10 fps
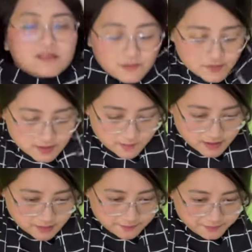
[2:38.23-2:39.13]
think this fits
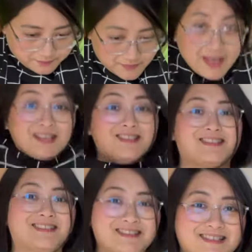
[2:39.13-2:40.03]
me.
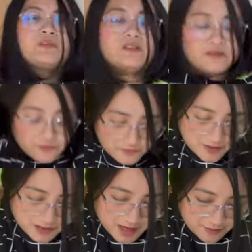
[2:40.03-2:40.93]
Yes,
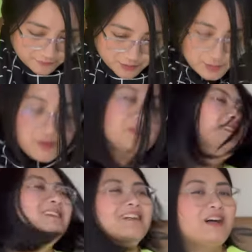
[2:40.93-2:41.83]
very comfortable
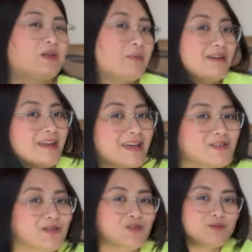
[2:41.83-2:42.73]
on my
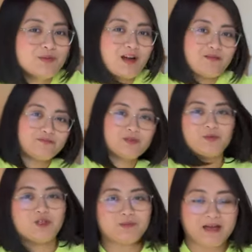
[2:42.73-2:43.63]
neck, so it should be
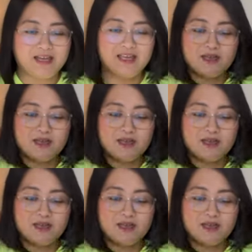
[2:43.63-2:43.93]
comfortable on my